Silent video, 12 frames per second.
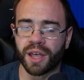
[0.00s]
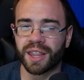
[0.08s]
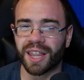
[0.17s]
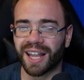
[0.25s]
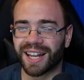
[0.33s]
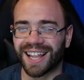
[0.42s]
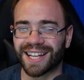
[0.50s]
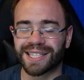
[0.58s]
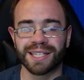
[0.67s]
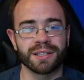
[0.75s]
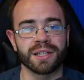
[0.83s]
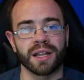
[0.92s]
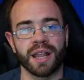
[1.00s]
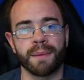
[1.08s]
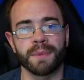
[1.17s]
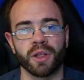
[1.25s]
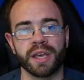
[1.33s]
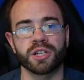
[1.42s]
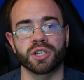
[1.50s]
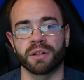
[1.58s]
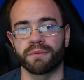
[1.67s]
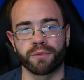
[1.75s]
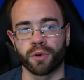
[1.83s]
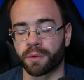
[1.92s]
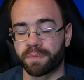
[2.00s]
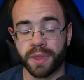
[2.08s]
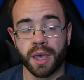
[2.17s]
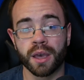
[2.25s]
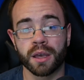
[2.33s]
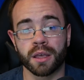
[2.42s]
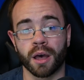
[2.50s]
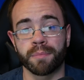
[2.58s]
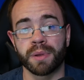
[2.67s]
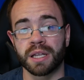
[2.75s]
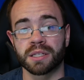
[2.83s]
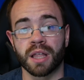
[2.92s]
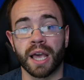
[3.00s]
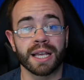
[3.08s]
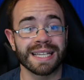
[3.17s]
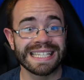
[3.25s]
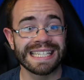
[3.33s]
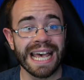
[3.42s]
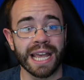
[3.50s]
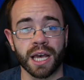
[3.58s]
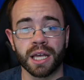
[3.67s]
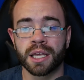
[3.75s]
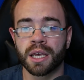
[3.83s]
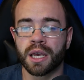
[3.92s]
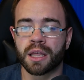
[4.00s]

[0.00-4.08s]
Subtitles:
that's done emulation for companies like Sega.